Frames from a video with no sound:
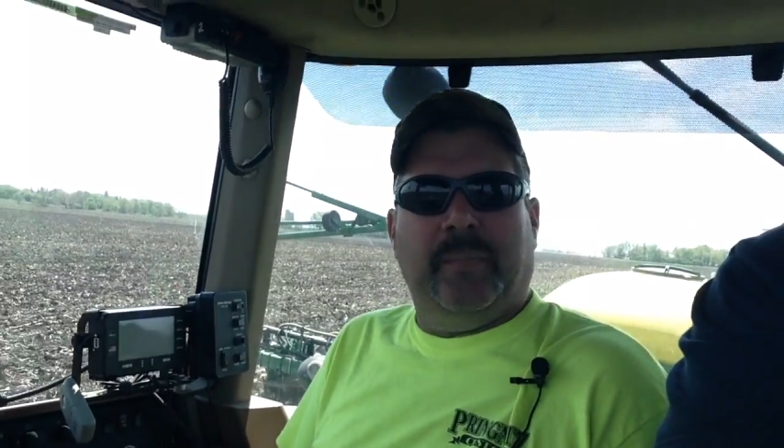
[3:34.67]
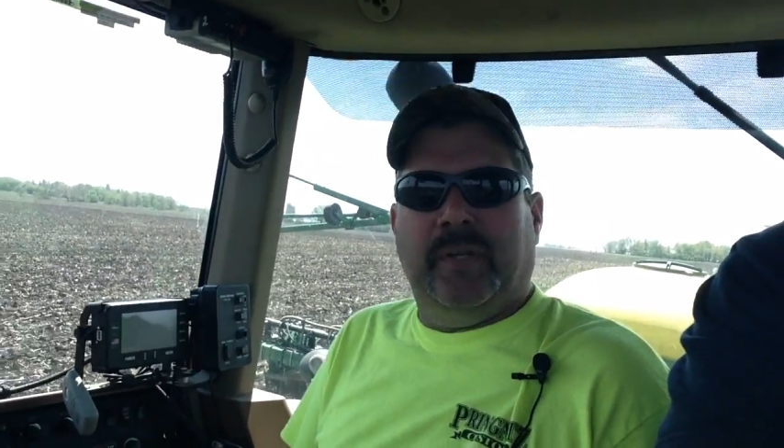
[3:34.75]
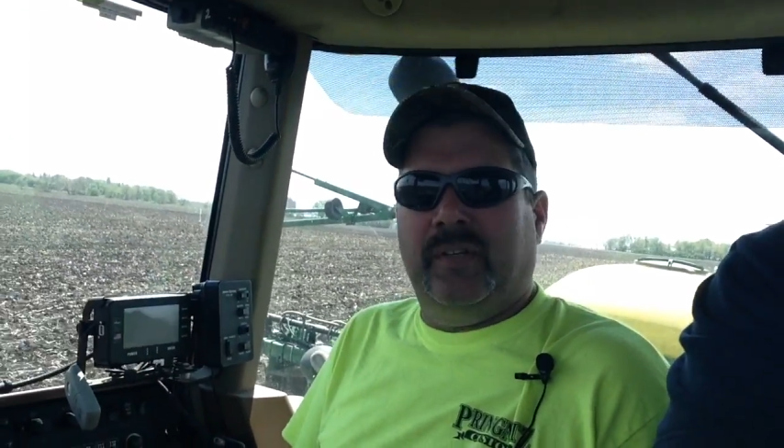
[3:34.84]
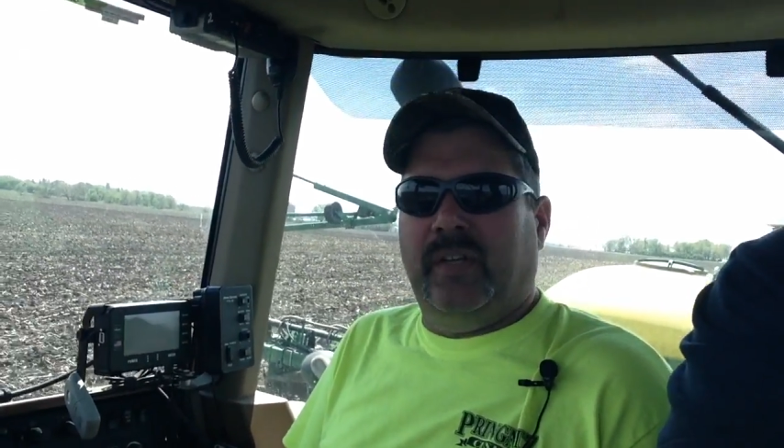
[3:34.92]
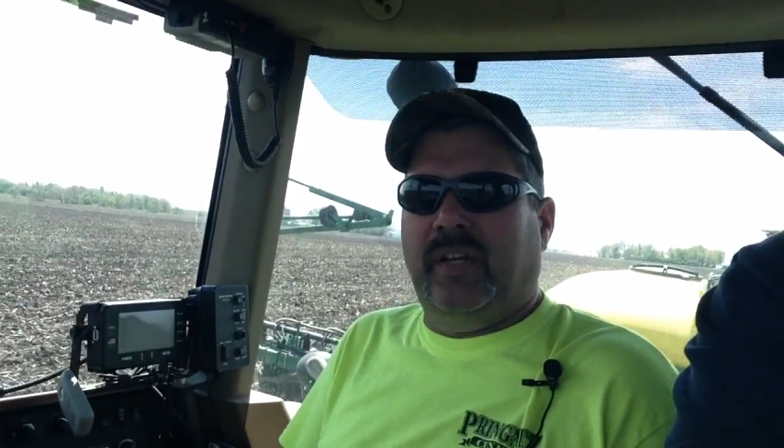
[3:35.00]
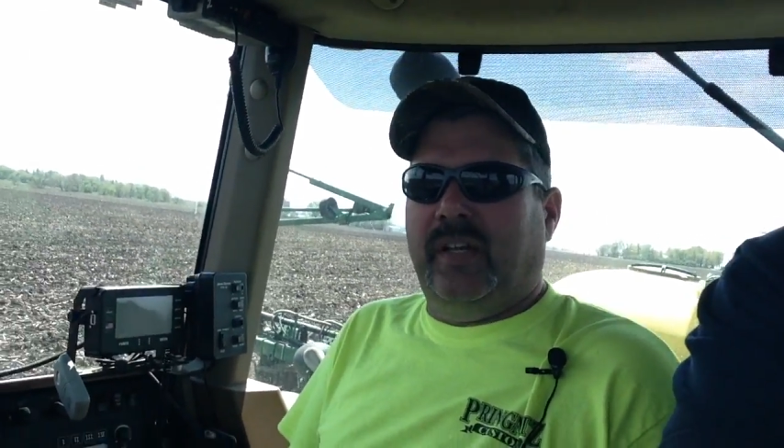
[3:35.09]

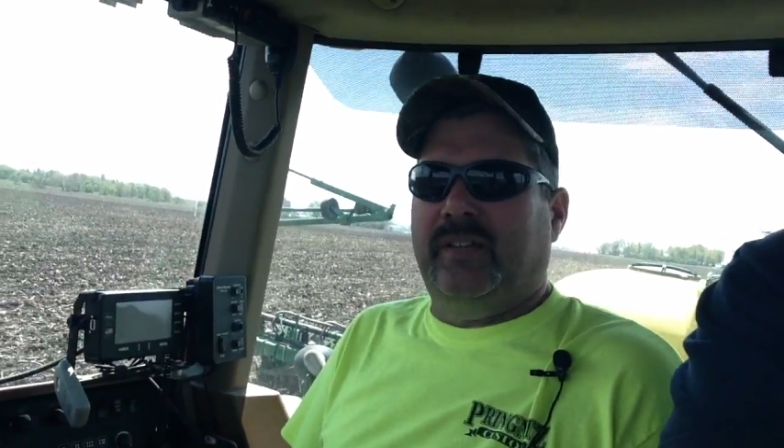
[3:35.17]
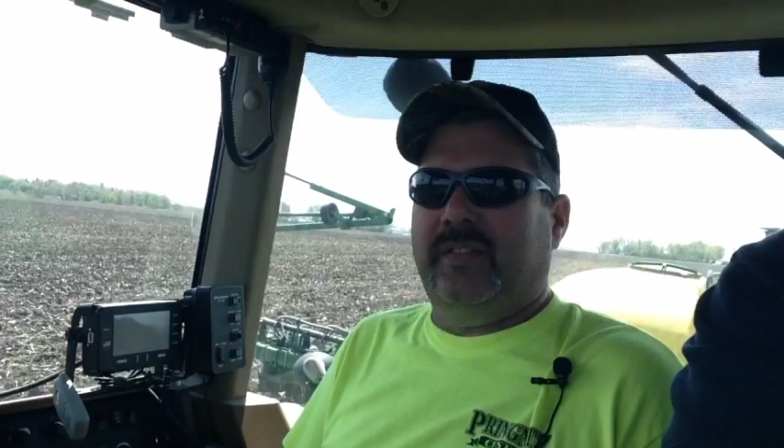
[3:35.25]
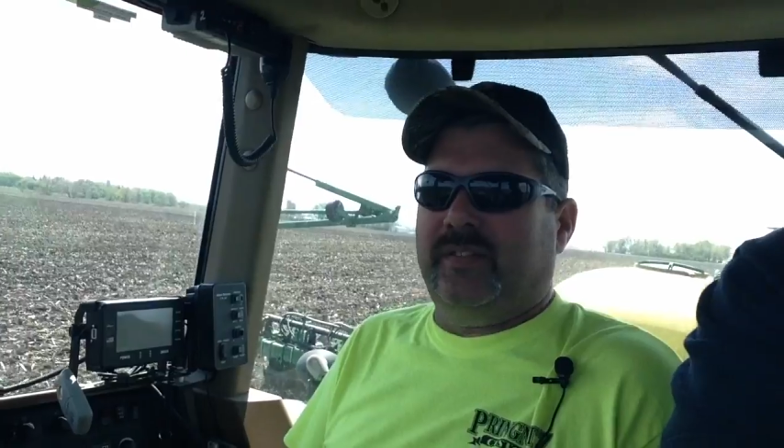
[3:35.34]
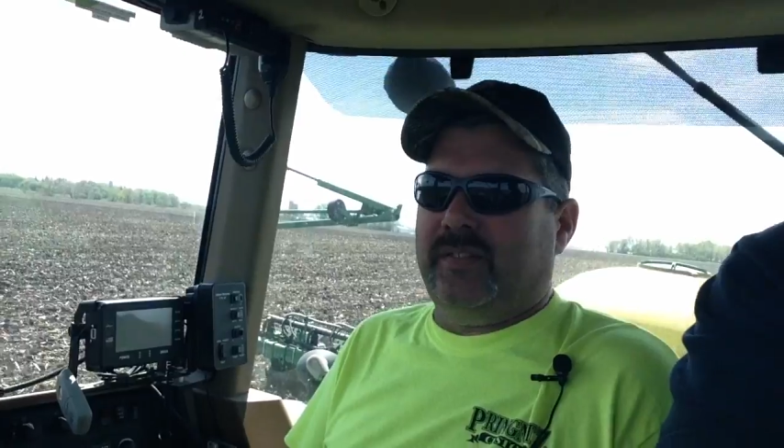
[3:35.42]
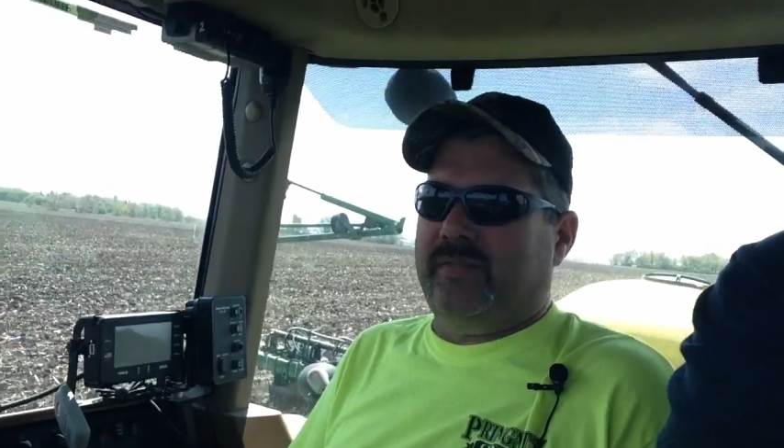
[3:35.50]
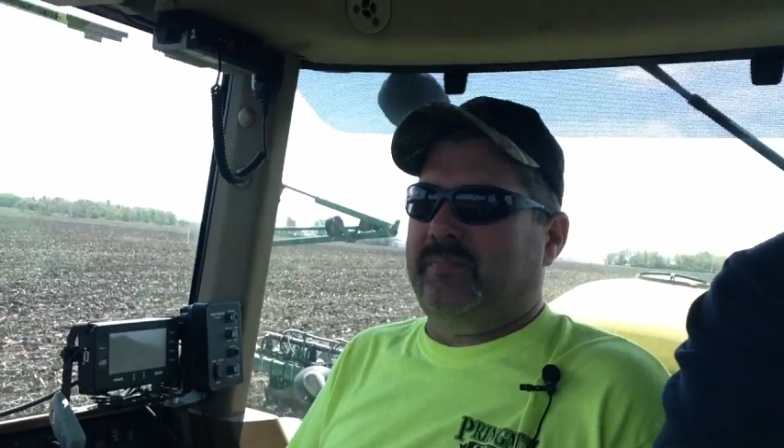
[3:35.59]
But
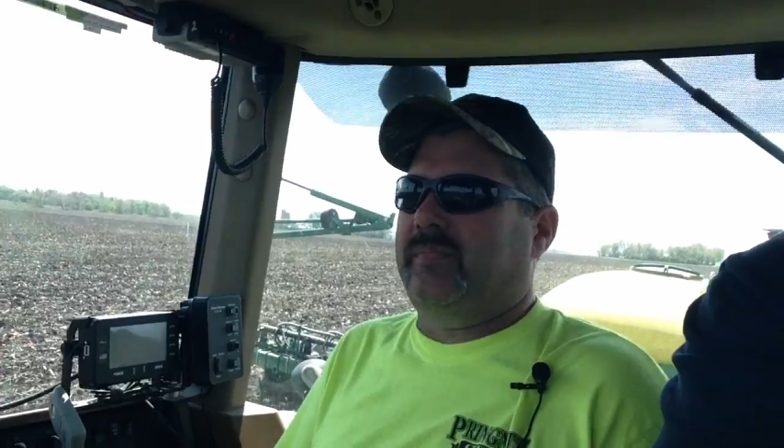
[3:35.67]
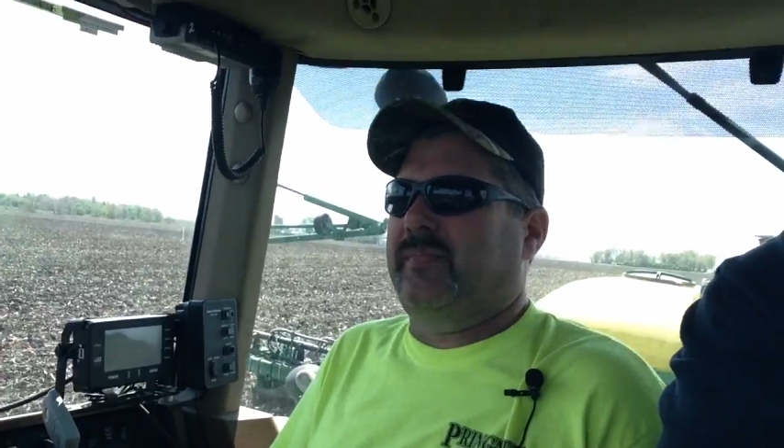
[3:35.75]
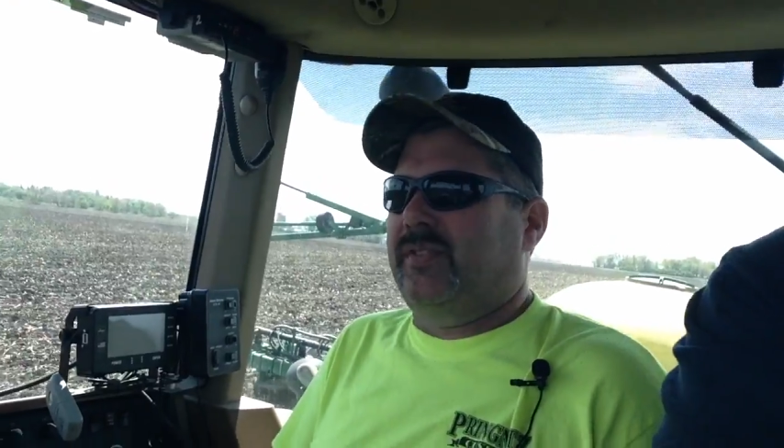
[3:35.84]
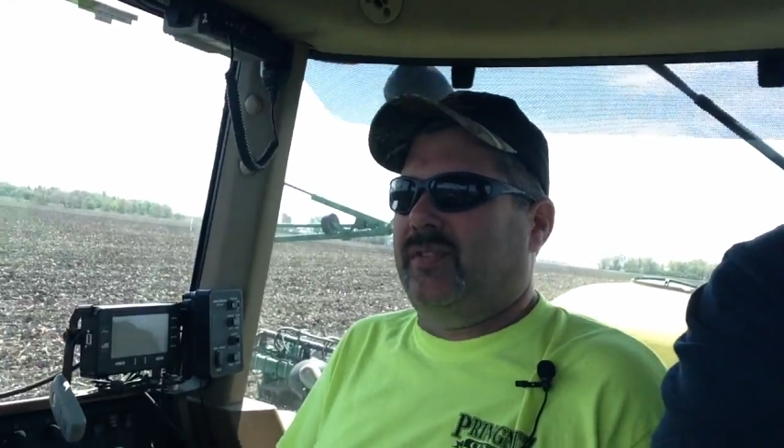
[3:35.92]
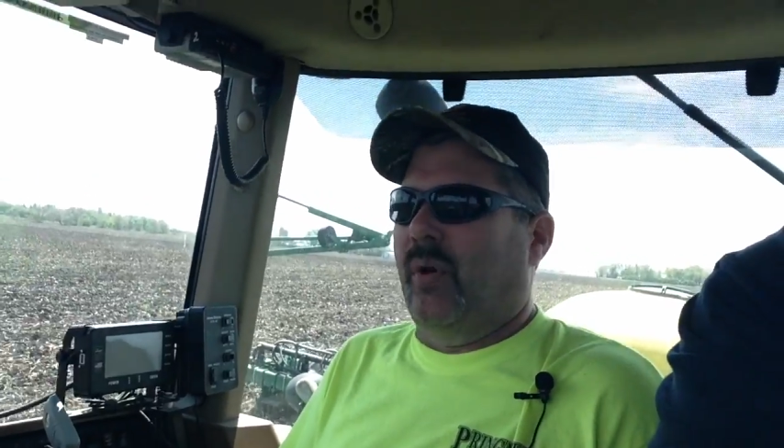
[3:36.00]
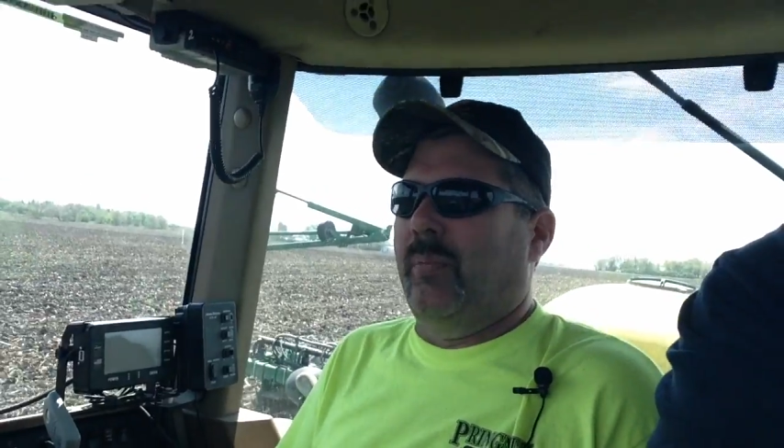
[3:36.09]
it's
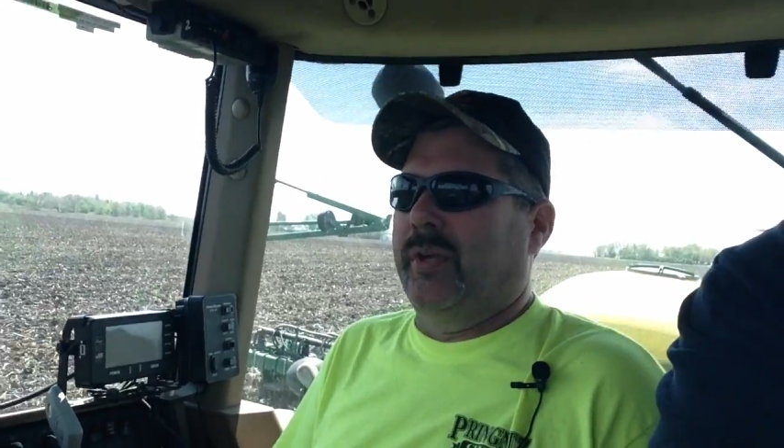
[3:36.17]
so